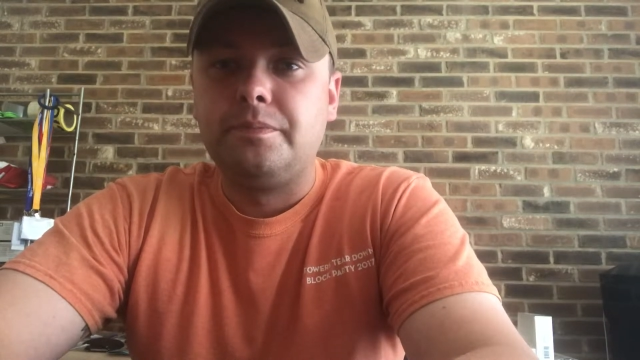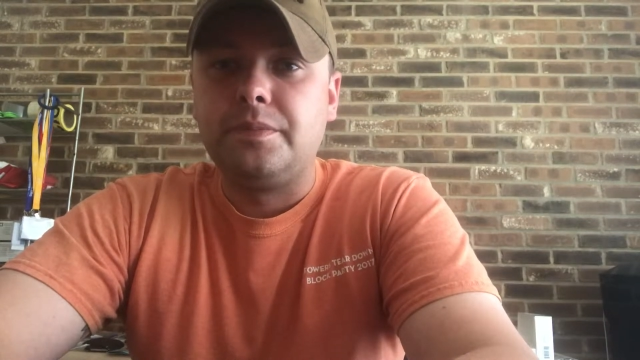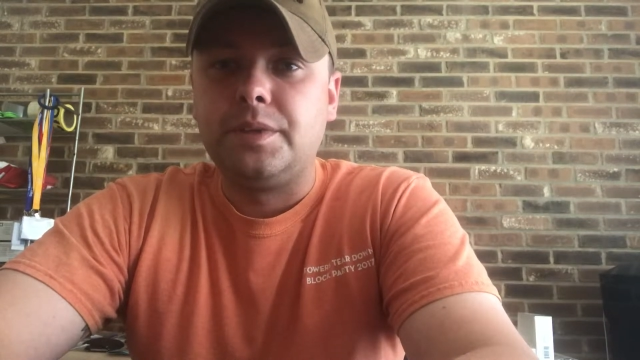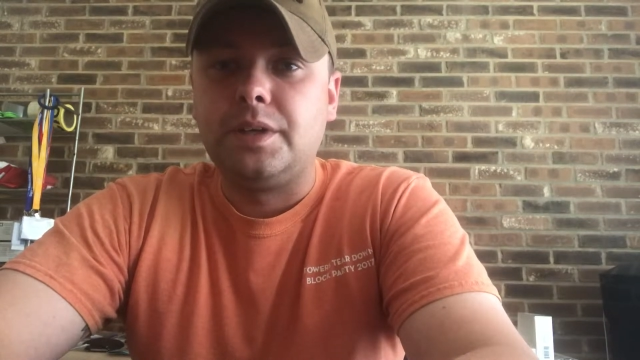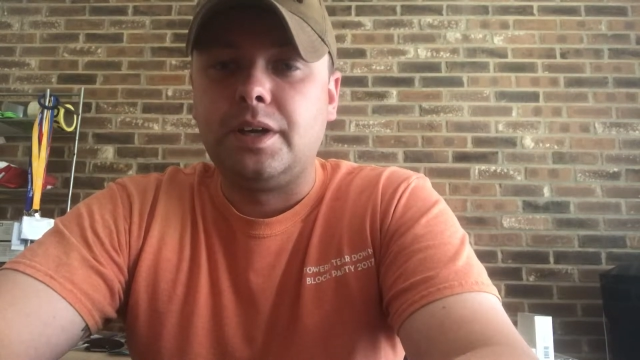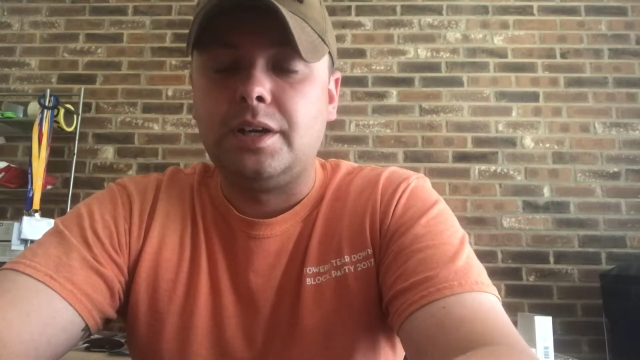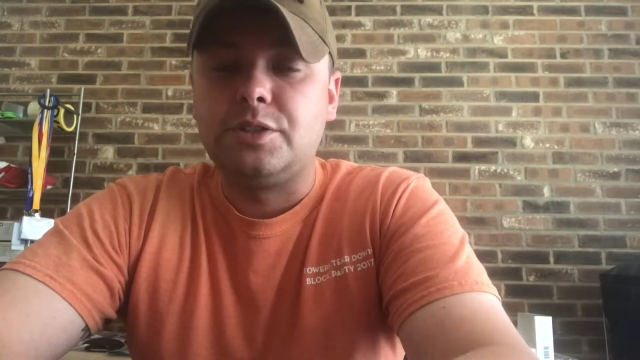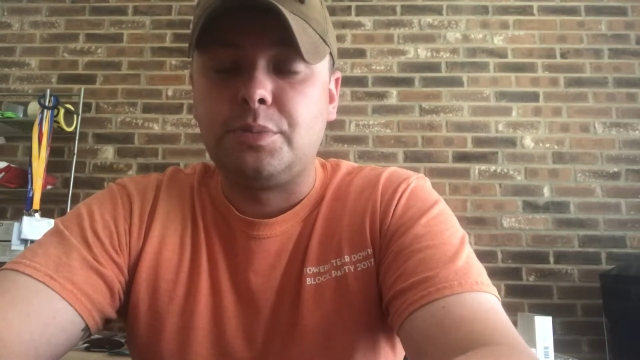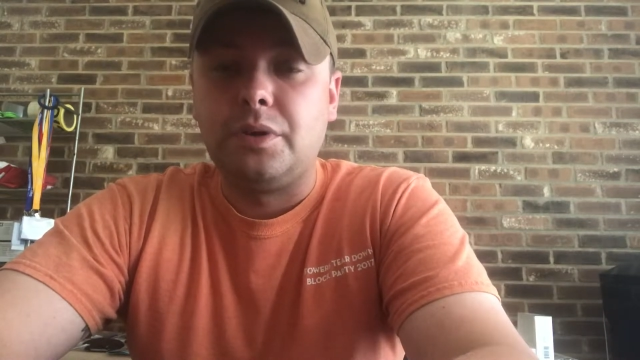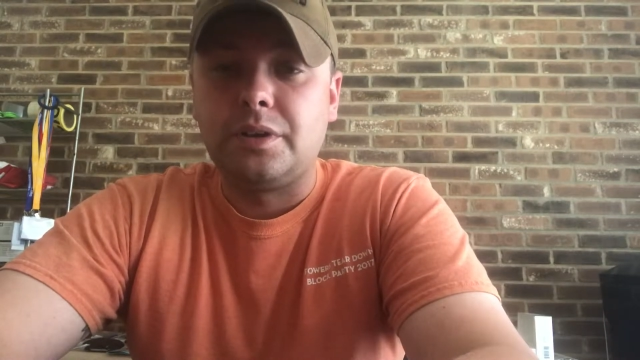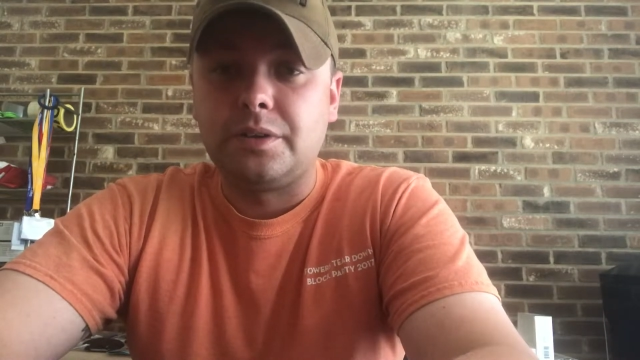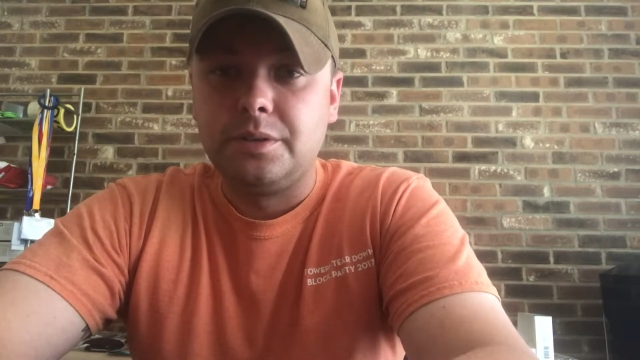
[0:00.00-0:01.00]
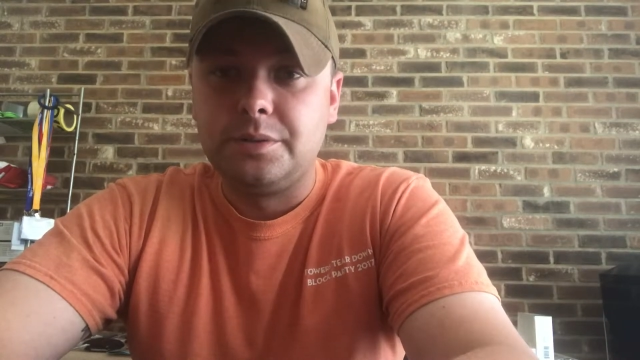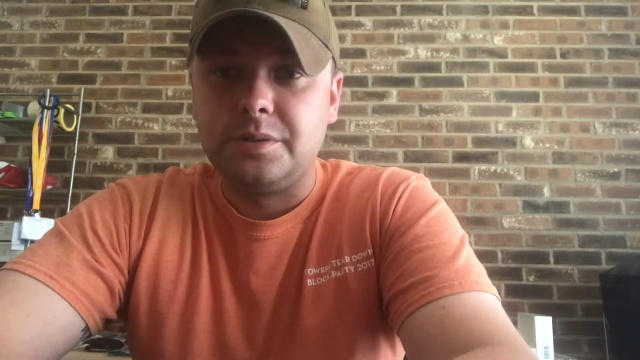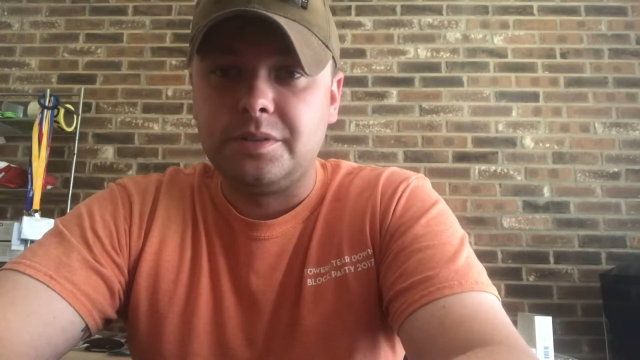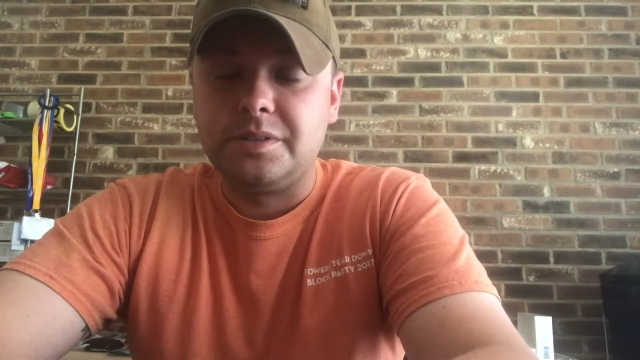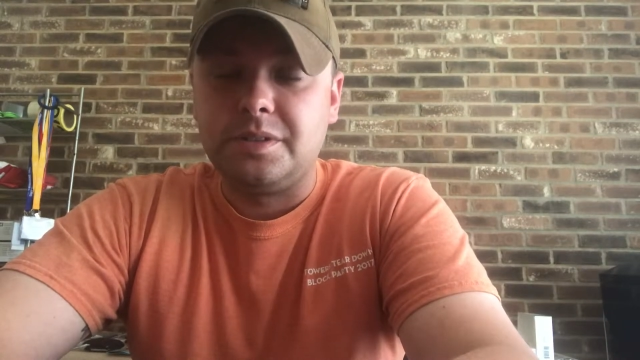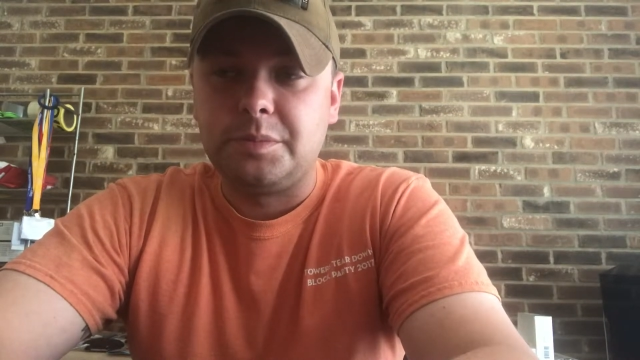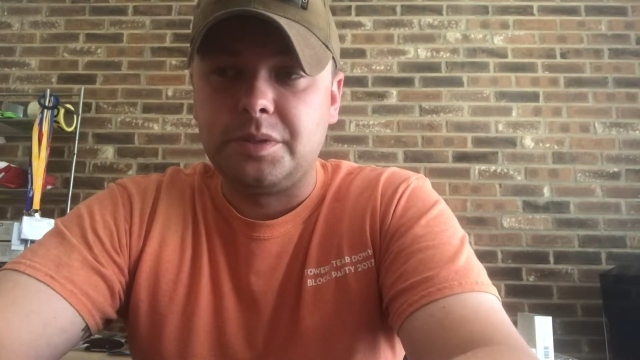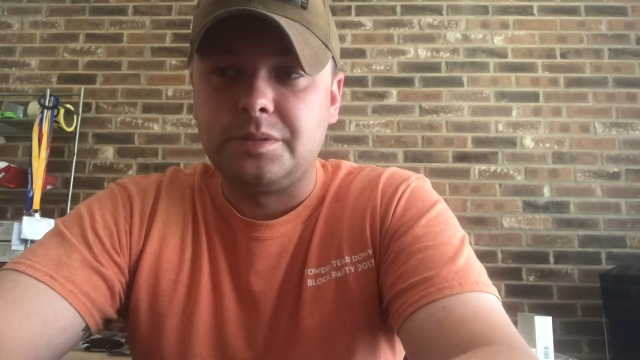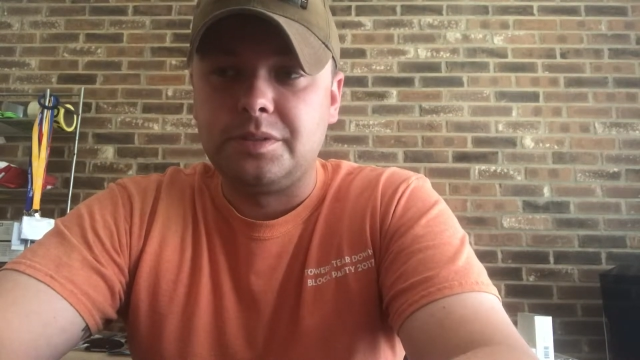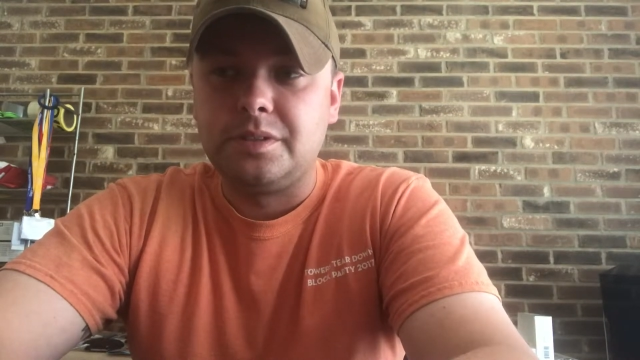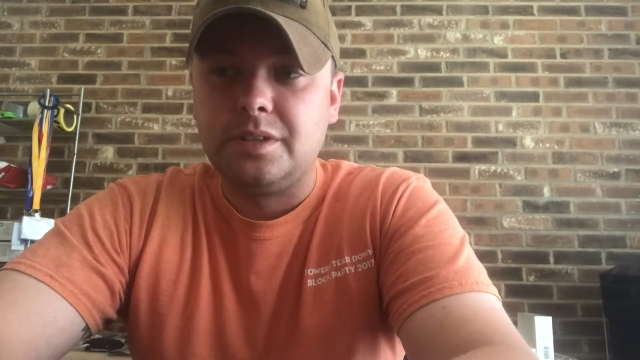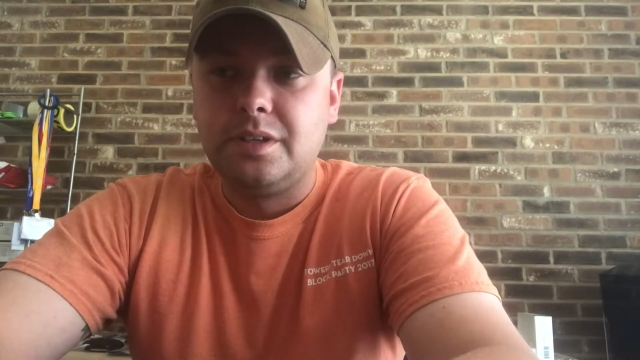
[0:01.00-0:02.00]
the hydroponic nutrients that I'm
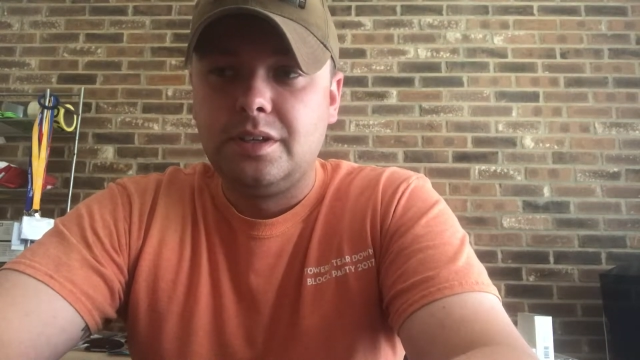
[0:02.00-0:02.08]
using.